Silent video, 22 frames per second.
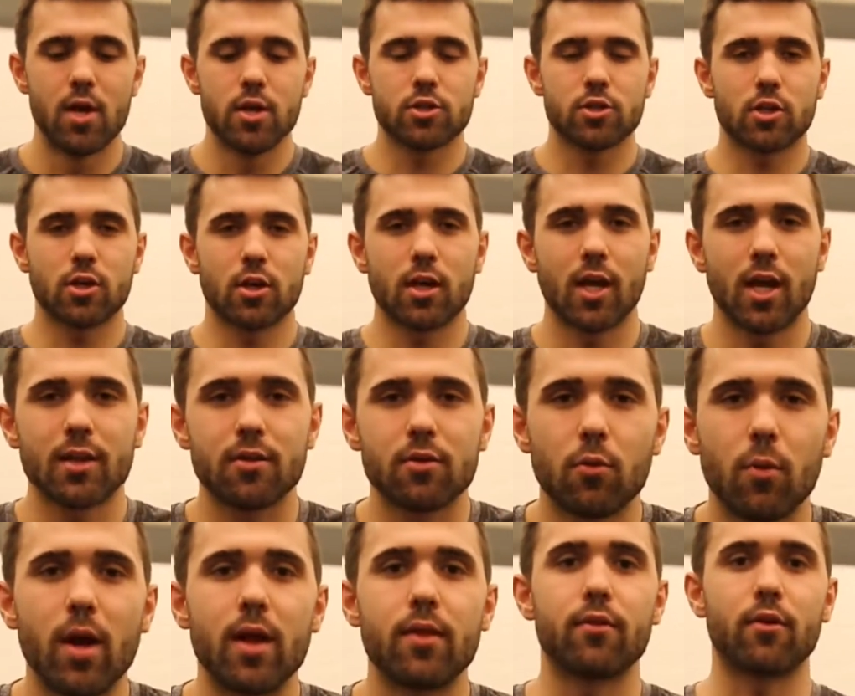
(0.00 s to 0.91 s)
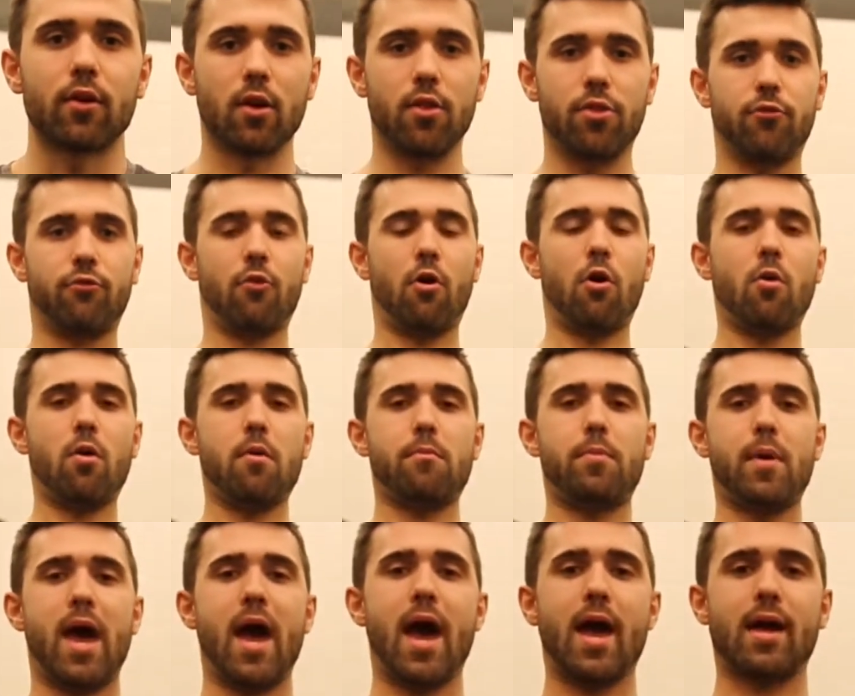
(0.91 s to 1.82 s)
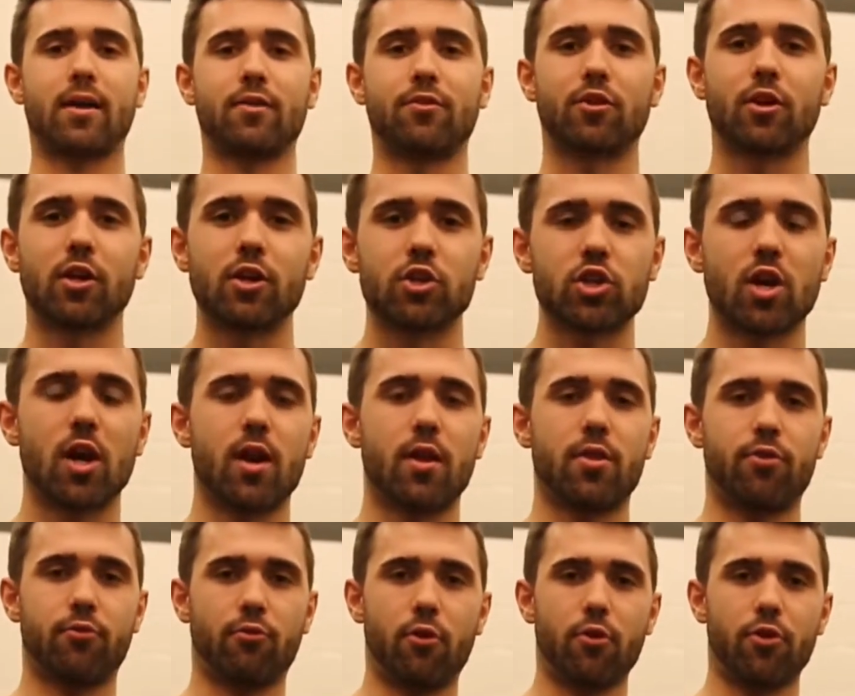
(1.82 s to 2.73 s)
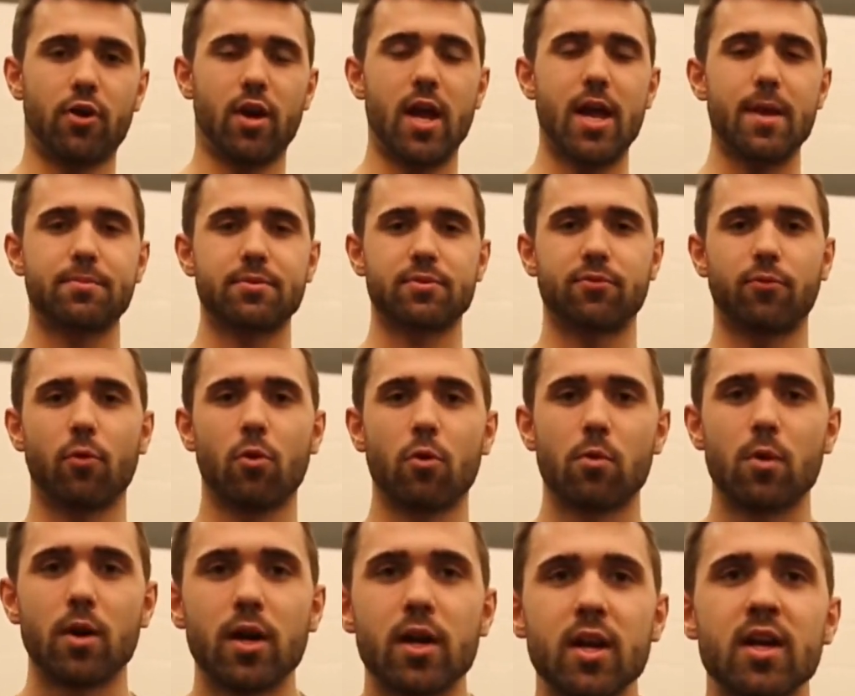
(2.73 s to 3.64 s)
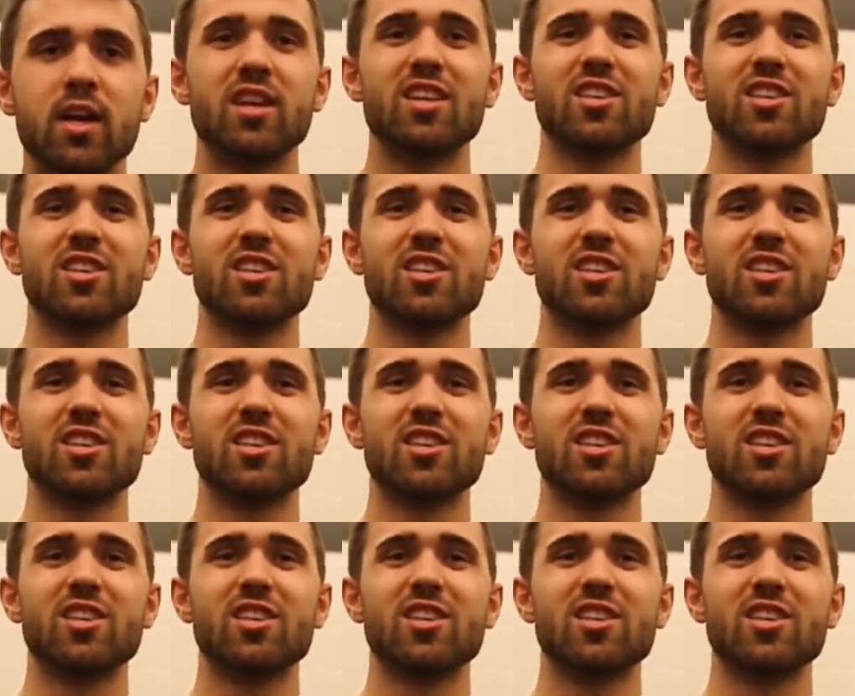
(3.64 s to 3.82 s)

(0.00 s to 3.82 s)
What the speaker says: So they're gonna get their weight and they're gonna throw it back, and they're gonna try to throw their hips forward,